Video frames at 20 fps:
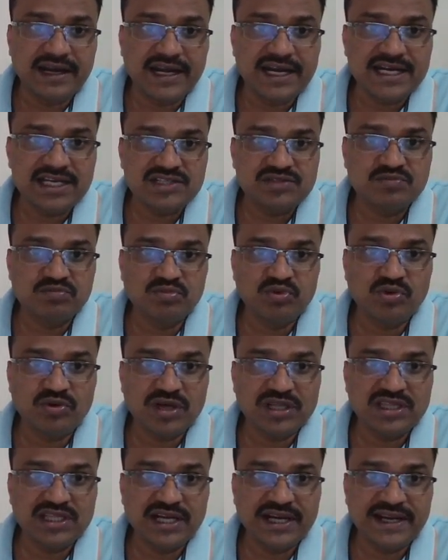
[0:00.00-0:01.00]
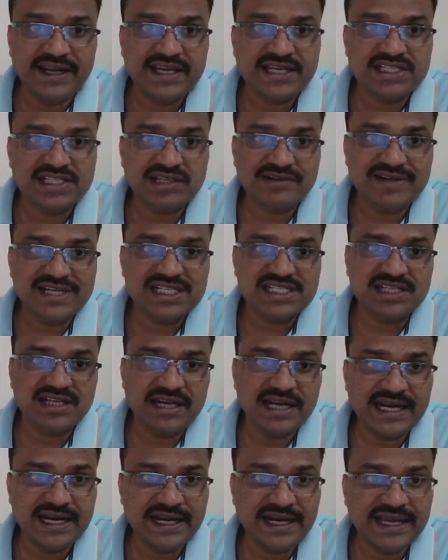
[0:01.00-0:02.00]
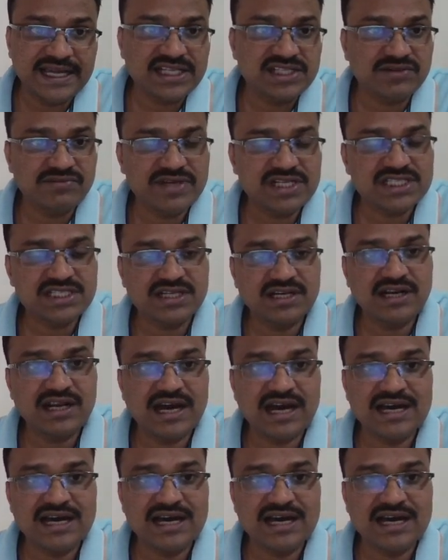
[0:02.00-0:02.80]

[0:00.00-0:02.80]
let us move on the next question and next question